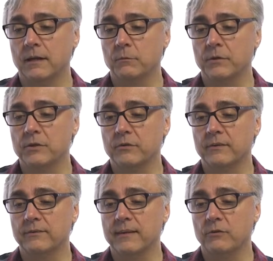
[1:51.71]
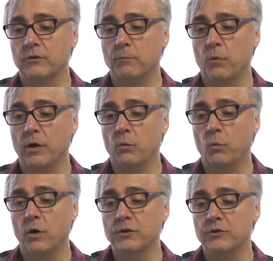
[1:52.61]
can reduce this down to
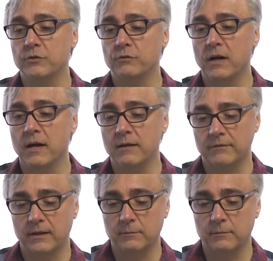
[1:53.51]
0.125.